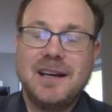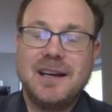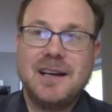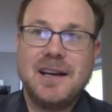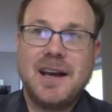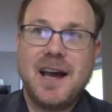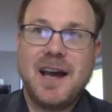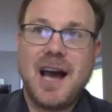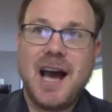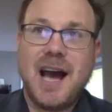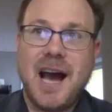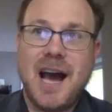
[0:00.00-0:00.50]

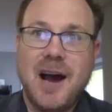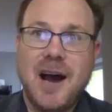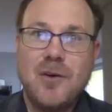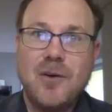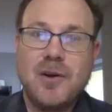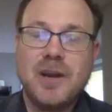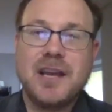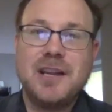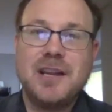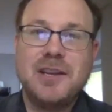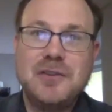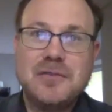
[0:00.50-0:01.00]
how
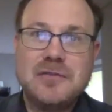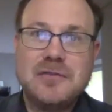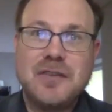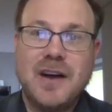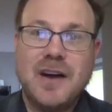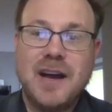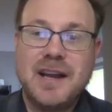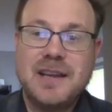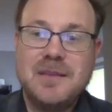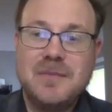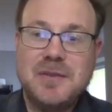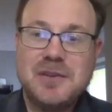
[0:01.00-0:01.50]
can you
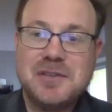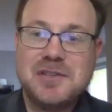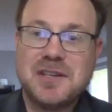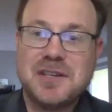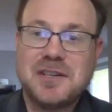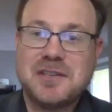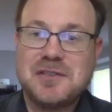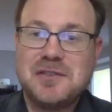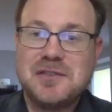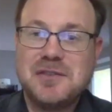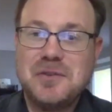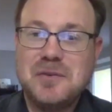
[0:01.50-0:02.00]
find
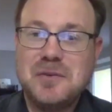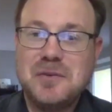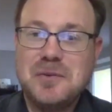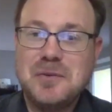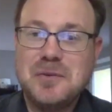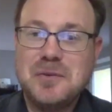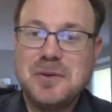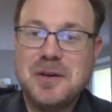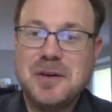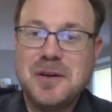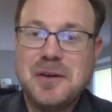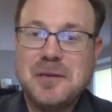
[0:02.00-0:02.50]
music
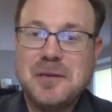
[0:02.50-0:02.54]
to